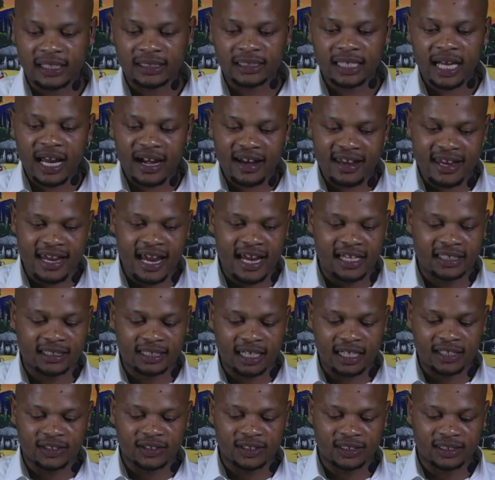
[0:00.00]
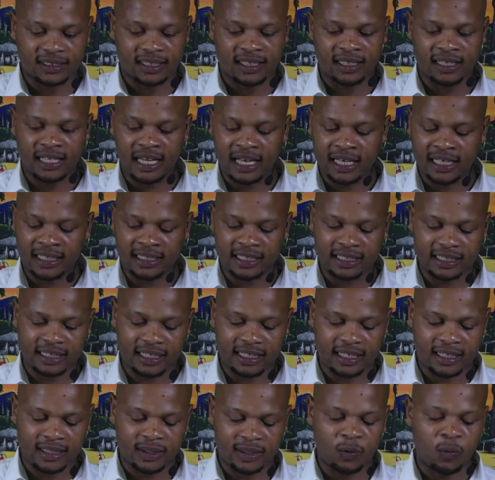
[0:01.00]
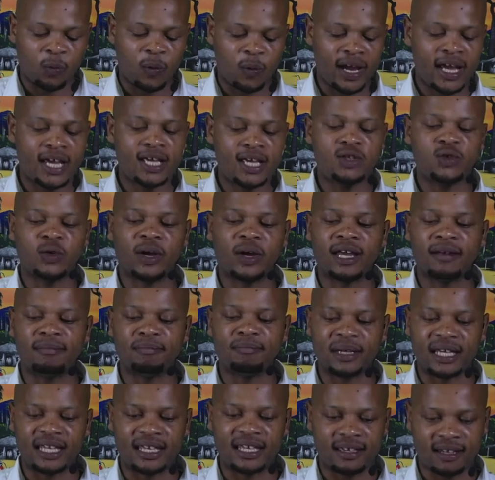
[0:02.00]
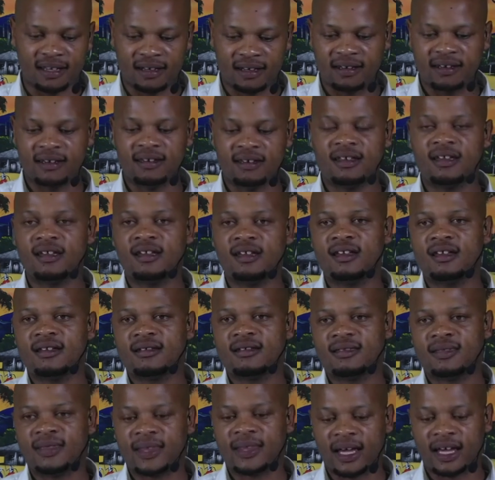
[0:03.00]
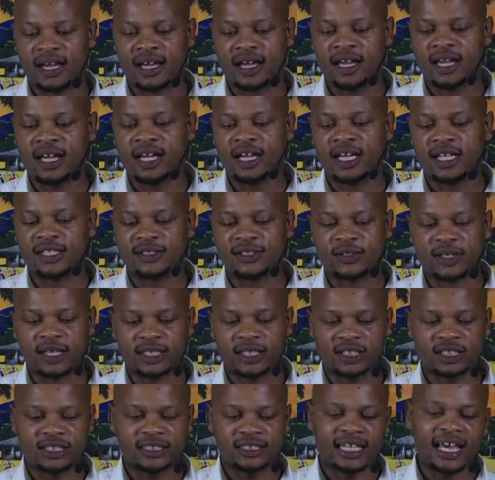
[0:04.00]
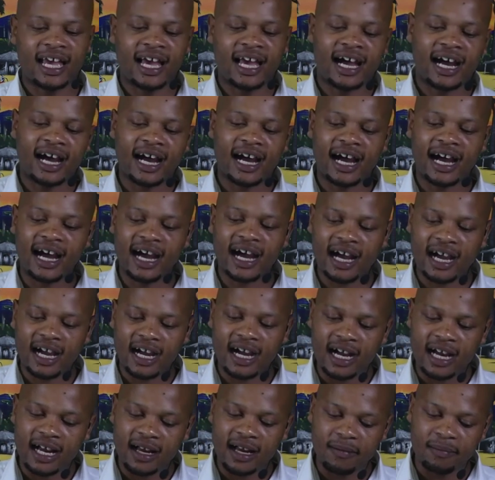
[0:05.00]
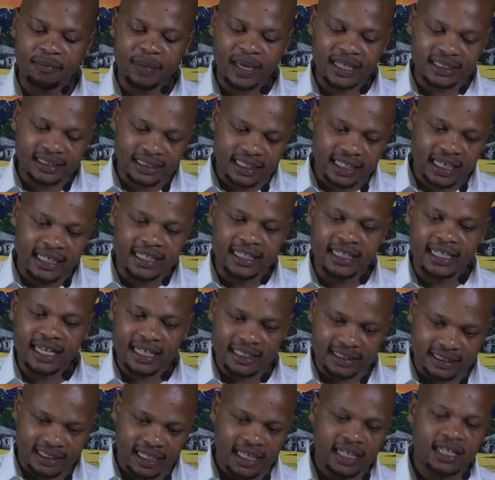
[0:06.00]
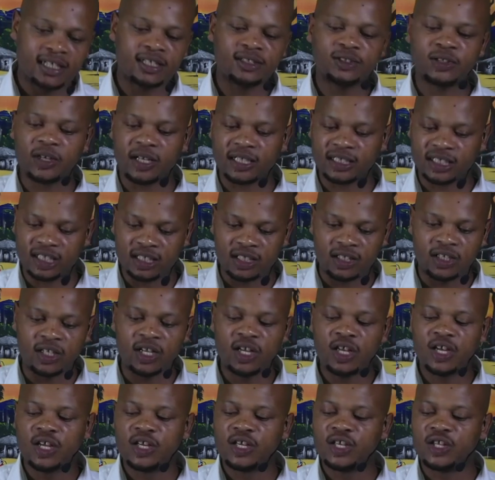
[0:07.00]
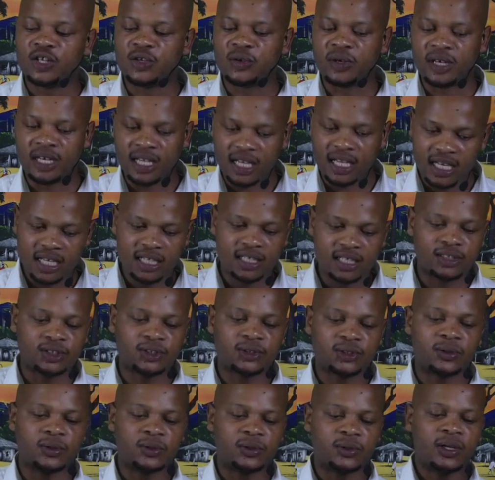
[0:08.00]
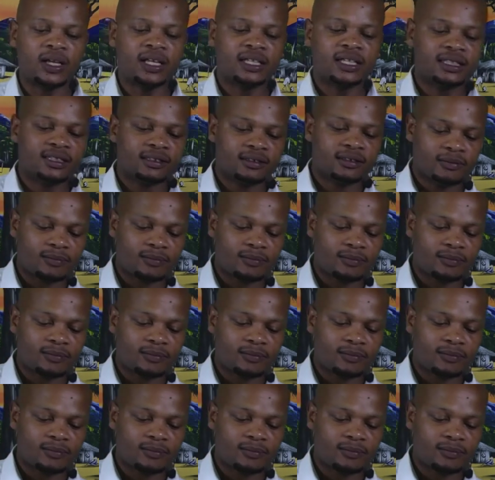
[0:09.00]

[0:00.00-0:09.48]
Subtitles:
that create interest, and the way you can begin the introductions. Basically, yes, in an introduction, you need to